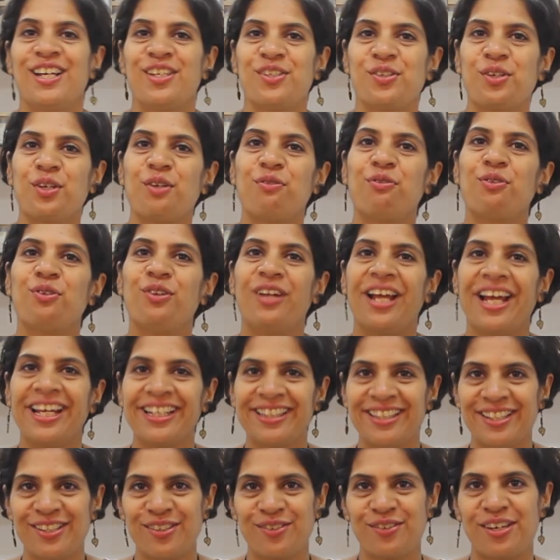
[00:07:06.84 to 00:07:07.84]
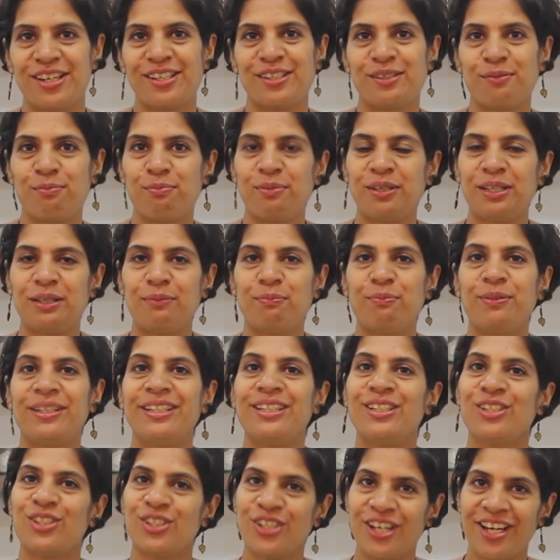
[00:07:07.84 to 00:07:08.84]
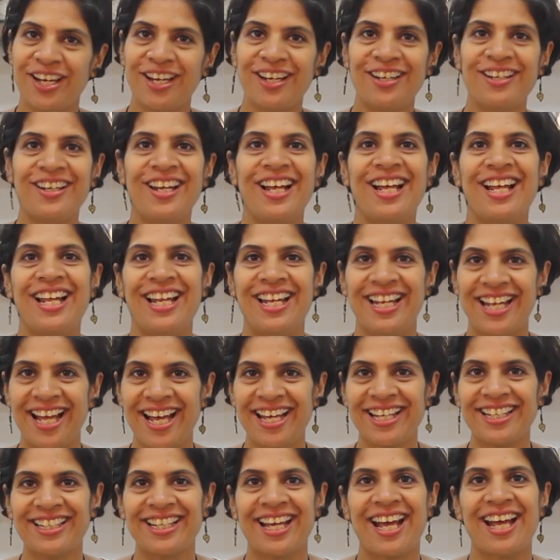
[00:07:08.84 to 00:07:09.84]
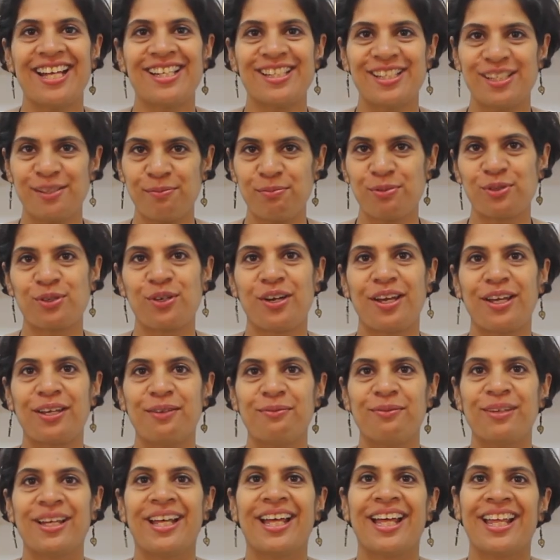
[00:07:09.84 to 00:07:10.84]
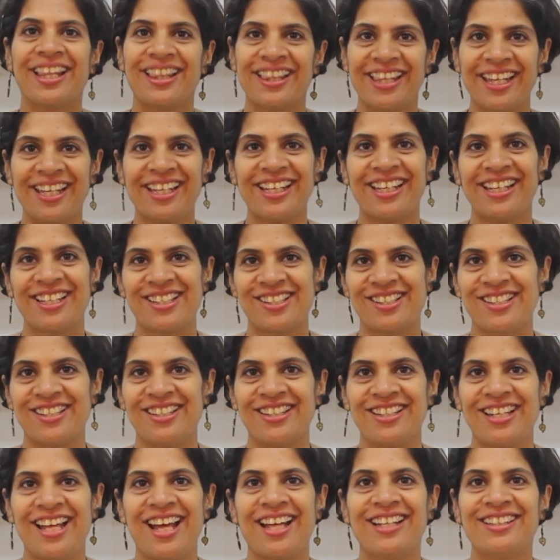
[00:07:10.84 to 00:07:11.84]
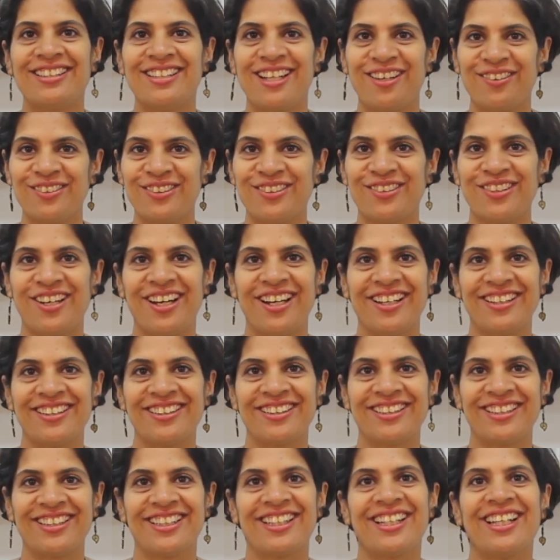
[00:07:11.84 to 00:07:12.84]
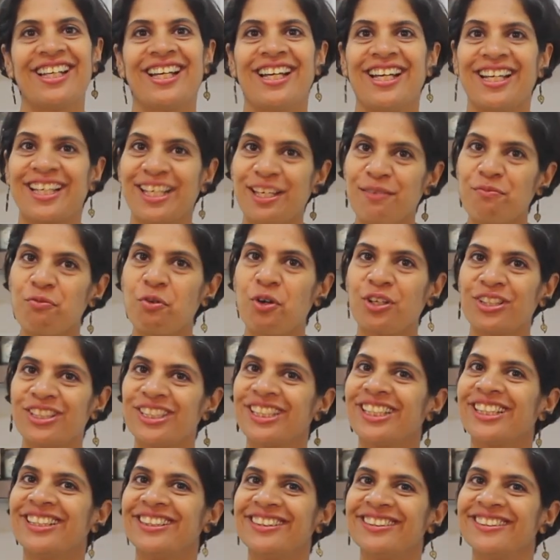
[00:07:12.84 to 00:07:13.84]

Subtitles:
if you like this recipe, please share, like and subscribe ThinKitchen and Down to Hearth. Keep watching.